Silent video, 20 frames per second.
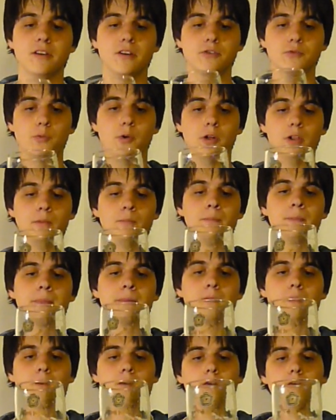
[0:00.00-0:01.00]
as well.
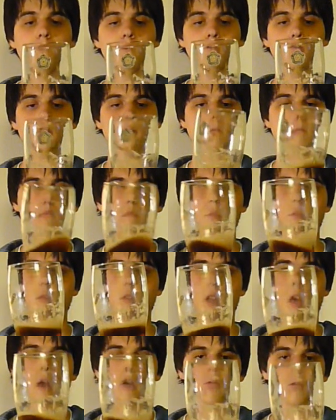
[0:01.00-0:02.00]
Even
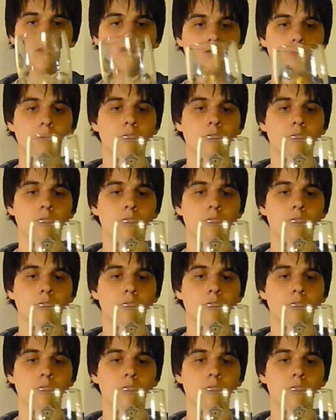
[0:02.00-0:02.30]
now, look.